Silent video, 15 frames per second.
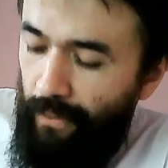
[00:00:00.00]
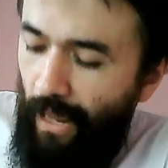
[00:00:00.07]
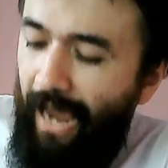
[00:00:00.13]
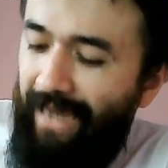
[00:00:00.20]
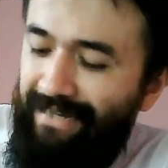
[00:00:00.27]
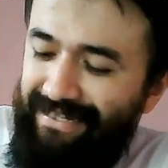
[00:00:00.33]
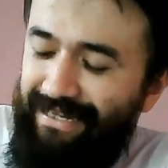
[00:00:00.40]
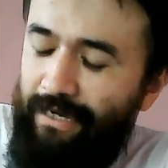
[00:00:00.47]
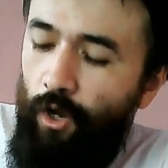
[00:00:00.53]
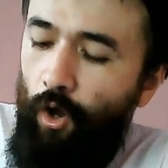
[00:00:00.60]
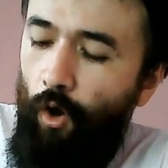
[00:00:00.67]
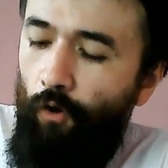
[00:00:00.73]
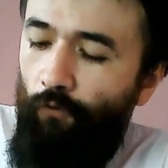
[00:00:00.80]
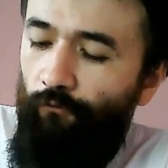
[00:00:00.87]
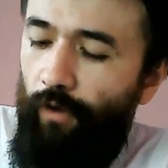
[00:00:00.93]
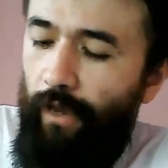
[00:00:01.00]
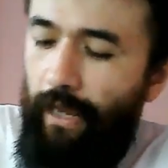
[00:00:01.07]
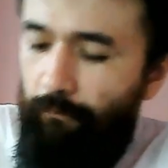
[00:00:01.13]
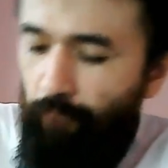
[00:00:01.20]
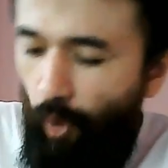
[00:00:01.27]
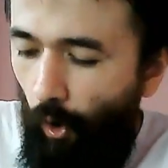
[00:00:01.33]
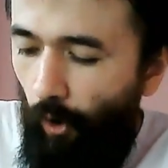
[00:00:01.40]
idea of
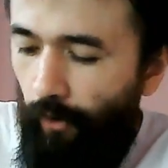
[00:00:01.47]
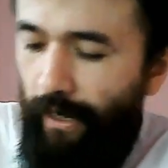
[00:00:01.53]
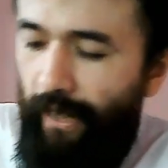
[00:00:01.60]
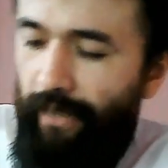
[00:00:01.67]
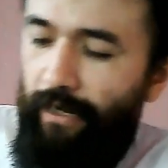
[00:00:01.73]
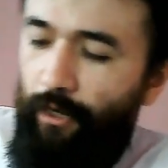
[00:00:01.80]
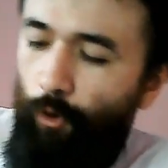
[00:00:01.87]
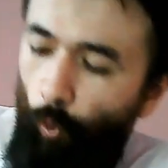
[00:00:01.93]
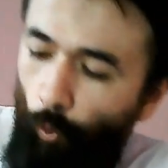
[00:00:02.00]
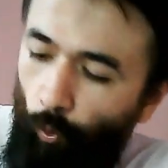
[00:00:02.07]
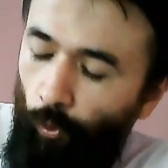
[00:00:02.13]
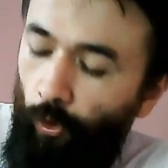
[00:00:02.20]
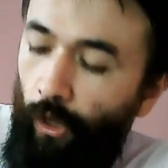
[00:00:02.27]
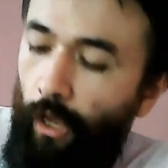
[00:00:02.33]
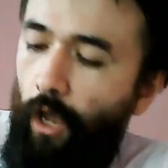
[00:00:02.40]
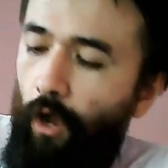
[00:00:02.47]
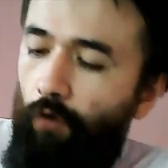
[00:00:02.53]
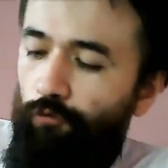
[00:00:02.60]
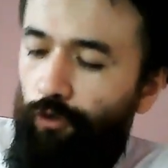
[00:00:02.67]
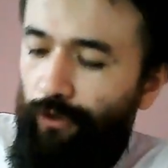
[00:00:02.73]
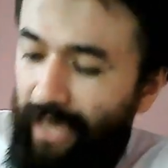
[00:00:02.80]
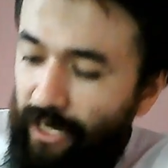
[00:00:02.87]
a part and a whole
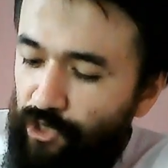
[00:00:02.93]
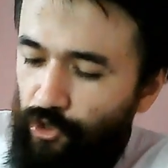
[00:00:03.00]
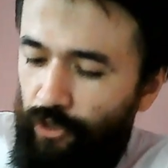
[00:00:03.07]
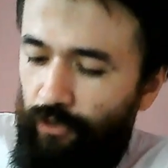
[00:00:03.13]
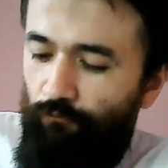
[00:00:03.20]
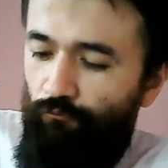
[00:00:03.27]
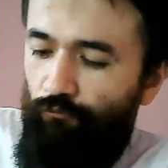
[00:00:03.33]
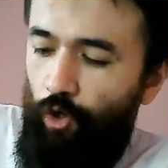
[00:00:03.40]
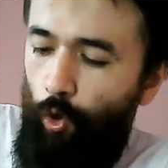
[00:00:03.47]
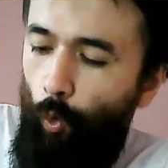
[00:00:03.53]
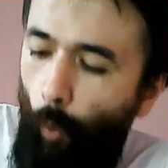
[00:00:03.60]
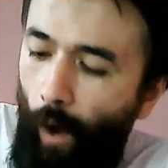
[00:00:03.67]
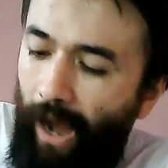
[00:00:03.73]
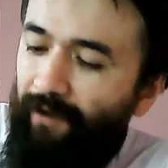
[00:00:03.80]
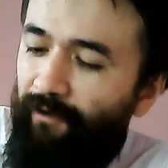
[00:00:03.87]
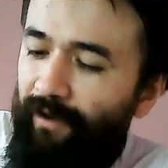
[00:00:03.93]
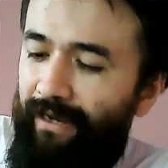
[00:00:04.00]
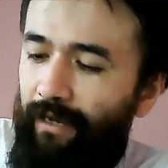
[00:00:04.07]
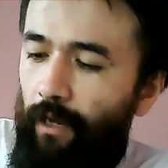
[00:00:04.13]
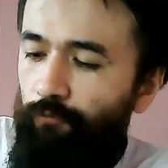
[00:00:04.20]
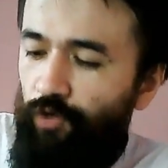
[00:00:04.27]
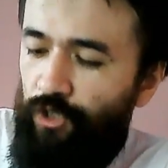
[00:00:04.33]
relation
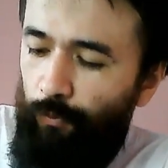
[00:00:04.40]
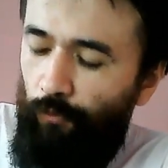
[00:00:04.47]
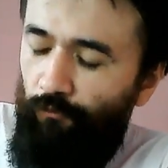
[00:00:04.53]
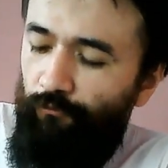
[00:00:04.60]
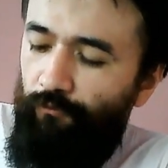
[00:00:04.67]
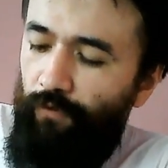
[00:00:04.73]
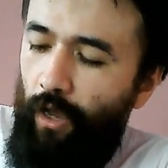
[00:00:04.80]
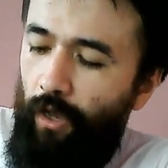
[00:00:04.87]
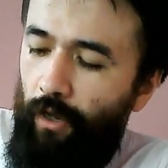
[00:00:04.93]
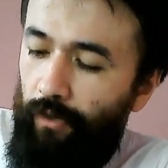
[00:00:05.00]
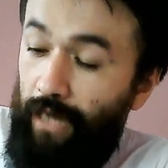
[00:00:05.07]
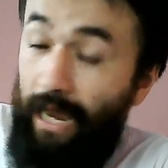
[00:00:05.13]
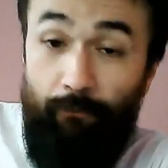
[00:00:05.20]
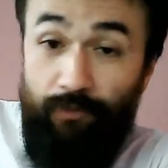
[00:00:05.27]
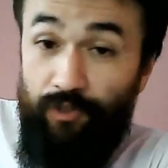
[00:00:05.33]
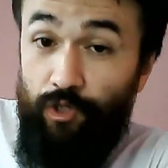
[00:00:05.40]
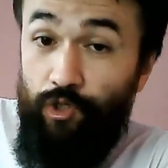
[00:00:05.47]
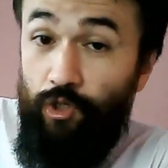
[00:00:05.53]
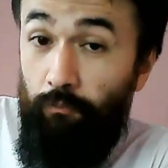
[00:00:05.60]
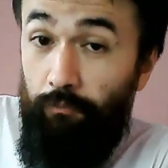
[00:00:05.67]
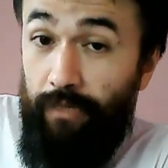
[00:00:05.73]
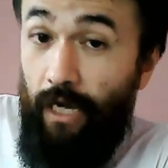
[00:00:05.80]
requiring a principle of
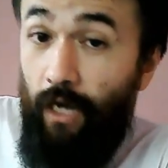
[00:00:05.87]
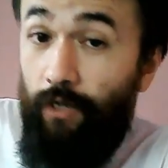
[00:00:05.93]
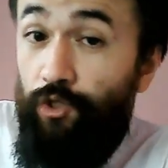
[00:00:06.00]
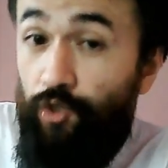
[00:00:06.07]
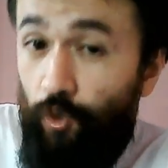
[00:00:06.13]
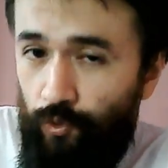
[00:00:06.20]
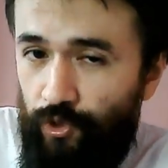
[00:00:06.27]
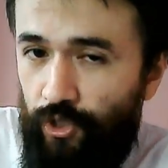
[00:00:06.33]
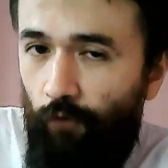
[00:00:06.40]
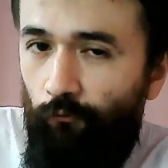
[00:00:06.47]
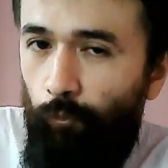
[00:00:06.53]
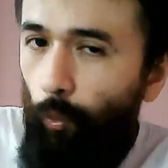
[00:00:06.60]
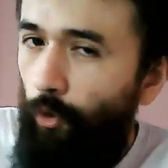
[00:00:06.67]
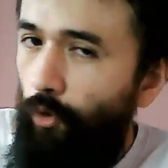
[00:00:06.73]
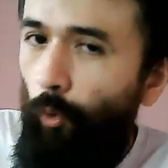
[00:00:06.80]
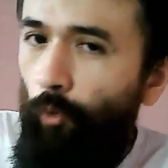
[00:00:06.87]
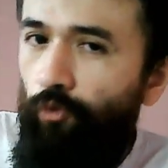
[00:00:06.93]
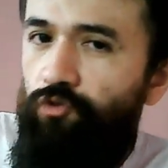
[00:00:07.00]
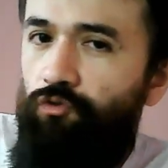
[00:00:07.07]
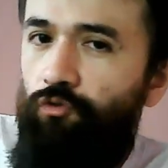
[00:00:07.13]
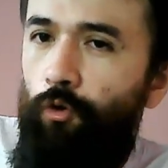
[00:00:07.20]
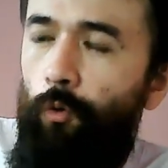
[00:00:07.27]
composition beyond its own self would hold
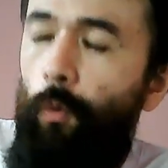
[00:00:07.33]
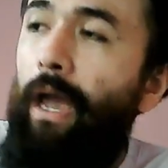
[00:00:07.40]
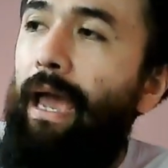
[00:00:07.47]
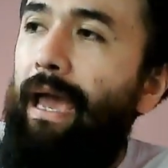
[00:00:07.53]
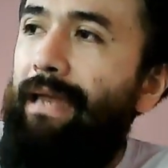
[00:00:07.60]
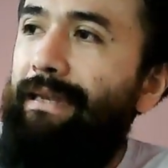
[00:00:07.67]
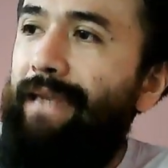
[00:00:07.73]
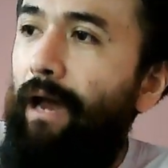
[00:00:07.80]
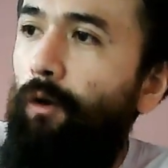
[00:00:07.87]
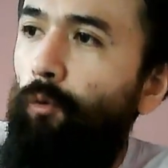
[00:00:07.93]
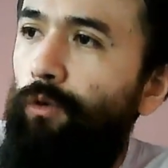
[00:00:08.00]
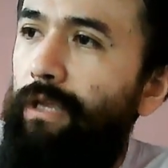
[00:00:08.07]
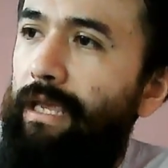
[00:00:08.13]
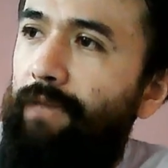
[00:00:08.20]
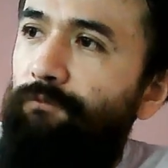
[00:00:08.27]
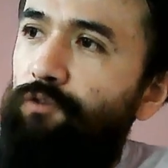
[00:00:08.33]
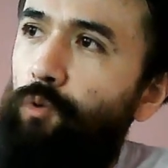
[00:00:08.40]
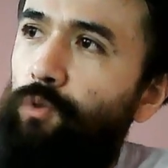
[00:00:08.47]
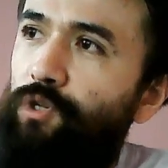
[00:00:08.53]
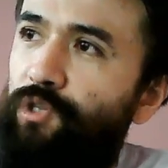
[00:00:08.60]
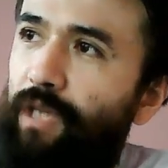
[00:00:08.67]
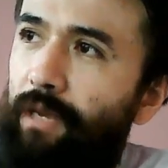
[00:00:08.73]
true not only if you
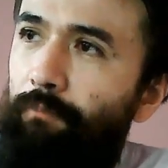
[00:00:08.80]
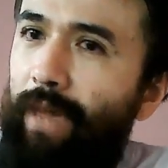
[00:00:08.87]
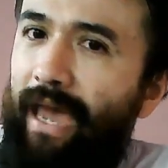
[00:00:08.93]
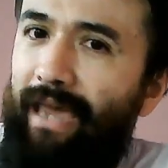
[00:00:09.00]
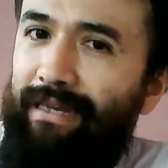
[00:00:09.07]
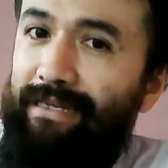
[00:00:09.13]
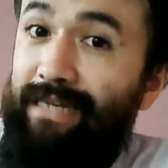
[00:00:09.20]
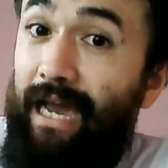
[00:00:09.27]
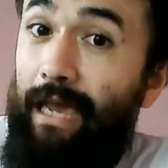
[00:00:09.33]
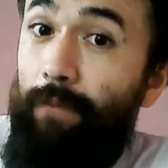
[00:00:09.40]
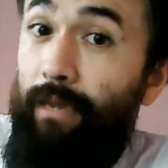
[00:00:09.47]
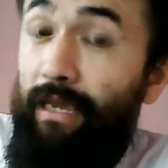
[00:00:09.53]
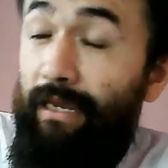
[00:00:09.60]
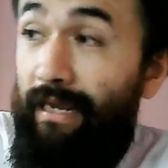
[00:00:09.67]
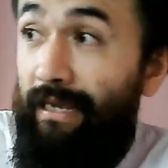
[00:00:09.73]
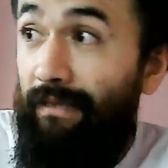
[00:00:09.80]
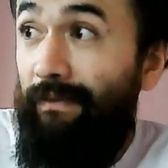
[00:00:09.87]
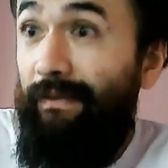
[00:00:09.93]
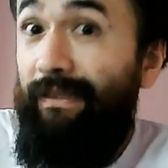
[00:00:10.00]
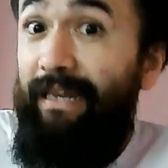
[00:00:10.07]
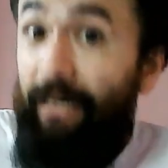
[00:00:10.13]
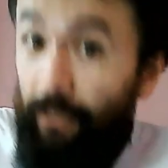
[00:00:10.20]
descend back in time in a
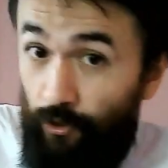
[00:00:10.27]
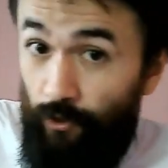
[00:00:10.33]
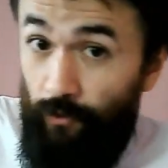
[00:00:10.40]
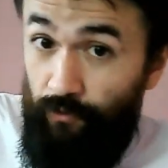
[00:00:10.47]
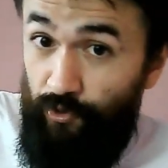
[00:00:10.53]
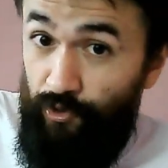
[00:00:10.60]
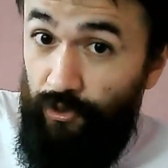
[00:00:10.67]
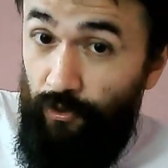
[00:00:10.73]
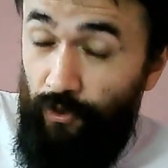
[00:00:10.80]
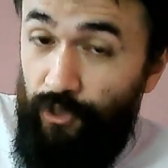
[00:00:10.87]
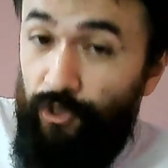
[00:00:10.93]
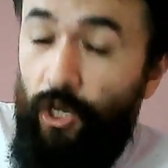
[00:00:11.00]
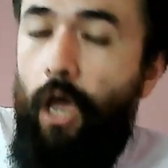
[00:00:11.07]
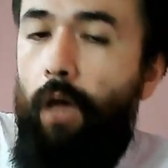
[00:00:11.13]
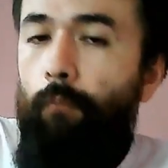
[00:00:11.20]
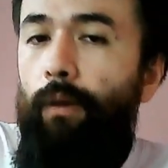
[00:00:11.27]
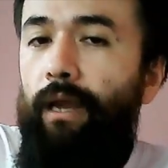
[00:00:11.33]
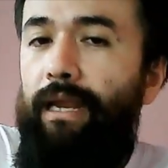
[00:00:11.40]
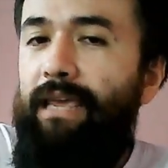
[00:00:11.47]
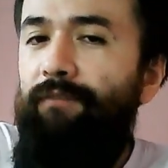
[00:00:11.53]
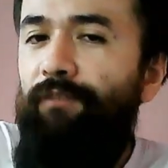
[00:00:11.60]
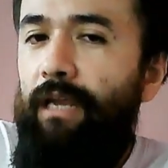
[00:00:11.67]
linear series, but
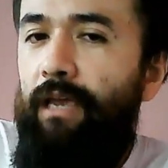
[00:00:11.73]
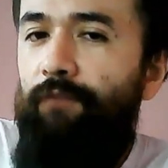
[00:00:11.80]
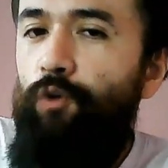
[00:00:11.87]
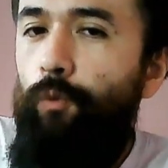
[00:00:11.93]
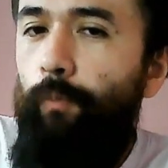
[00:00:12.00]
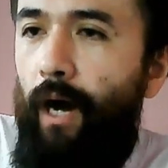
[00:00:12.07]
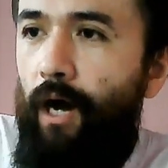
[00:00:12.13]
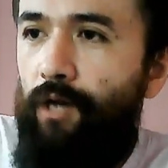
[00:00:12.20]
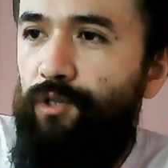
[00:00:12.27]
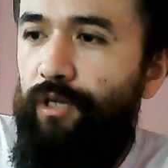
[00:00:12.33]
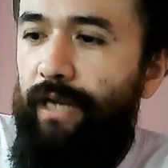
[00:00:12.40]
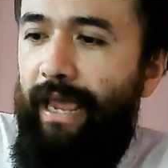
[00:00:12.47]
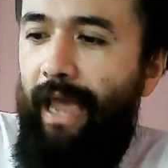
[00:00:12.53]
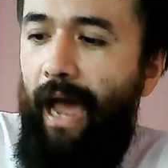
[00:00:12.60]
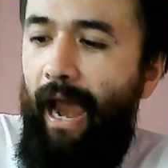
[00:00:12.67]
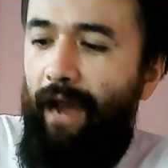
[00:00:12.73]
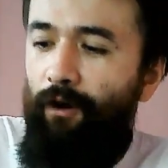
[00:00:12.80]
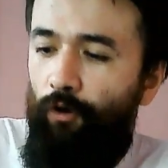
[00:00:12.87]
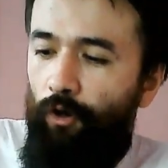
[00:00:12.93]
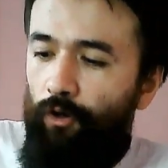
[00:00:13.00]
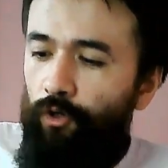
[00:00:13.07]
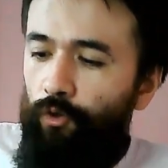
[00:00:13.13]
even if you posit a
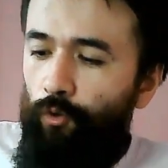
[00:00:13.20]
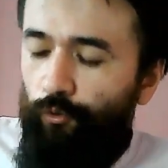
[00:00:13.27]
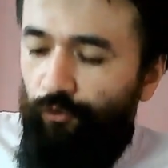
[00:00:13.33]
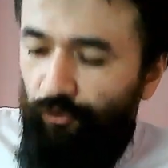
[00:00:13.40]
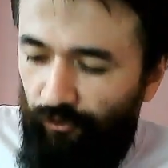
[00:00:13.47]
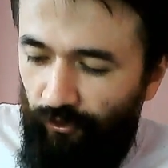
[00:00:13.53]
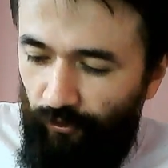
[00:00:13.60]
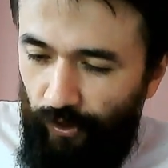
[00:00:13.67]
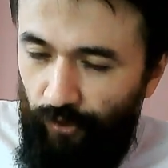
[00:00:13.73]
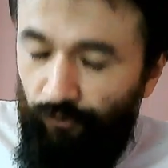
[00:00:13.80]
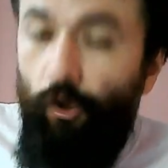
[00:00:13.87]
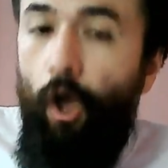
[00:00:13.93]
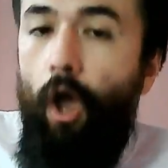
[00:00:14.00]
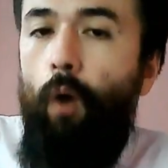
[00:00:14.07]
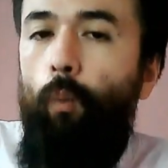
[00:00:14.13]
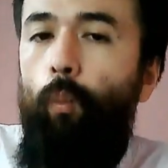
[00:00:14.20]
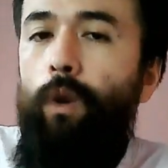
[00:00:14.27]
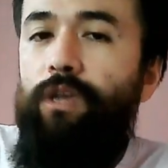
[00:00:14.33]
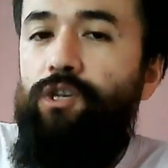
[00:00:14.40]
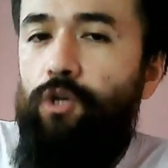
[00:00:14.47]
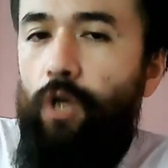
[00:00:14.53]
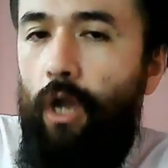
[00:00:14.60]
hierarchical series,
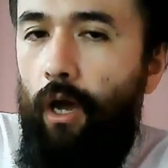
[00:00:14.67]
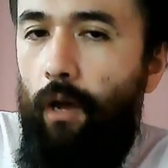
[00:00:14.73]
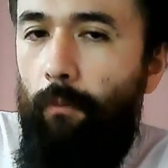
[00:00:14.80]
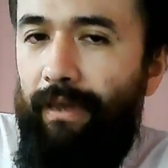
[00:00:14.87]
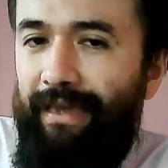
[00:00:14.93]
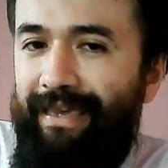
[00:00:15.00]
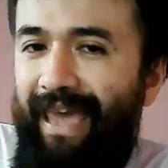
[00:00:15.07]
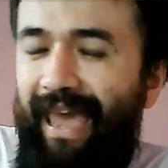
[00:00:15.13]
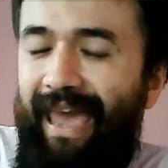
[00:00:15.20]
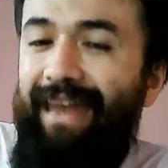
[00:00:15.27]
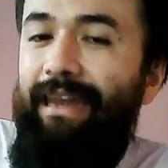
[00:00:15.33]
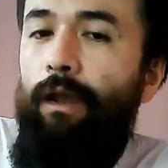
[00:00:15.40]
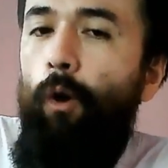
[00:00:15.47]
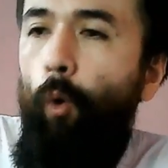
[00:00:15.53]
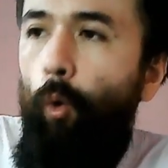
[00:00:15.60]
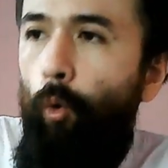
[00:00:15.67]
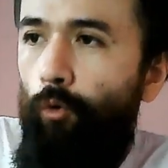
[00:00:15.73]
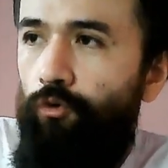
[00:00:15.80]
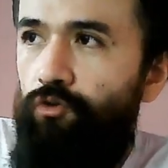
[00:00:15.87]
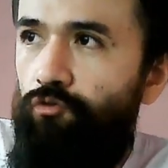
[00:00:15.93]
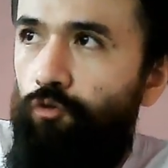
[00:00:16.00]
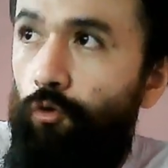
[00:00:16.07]
which can
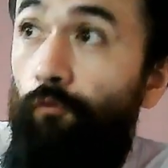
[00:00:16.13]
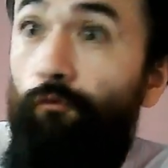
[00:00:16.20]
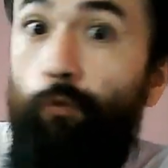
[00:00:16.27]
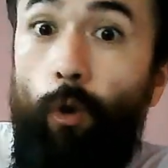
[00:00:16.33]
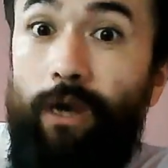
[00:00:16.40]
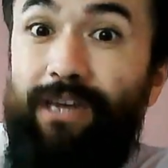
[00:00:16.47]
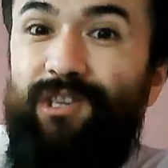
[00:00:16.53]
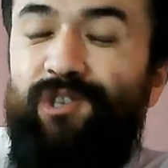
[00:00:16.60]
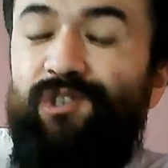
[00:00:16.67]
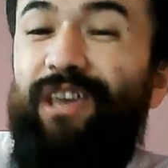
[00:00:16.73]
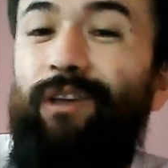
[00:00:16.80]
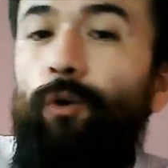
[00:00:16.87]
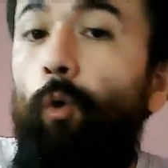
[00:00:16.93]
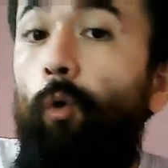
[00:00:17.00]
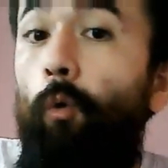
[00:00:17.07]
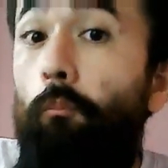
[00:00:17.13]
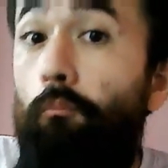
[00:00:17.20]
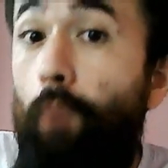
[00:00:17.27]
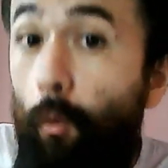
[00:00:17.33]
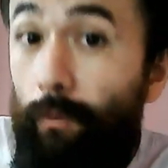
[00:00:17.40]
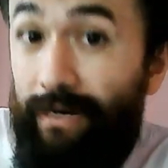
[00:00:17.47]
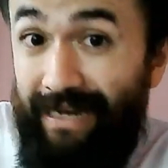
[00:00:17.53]
hold true for a single
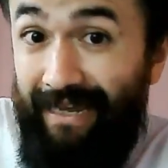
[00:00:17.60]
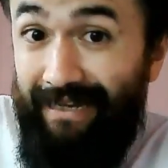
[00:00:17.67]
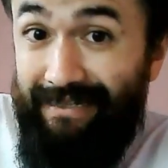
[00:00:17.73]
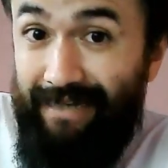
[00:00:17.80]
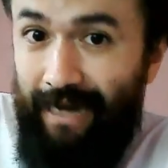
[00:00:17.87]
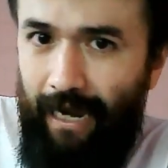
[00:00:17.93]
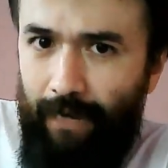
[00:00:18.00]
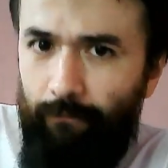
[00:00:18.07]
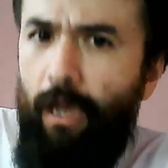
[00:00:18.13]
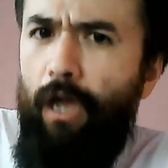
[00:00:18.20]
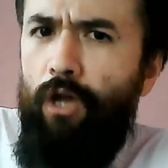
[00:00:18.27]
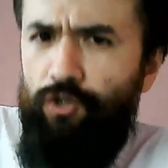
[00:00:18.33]
moment in time.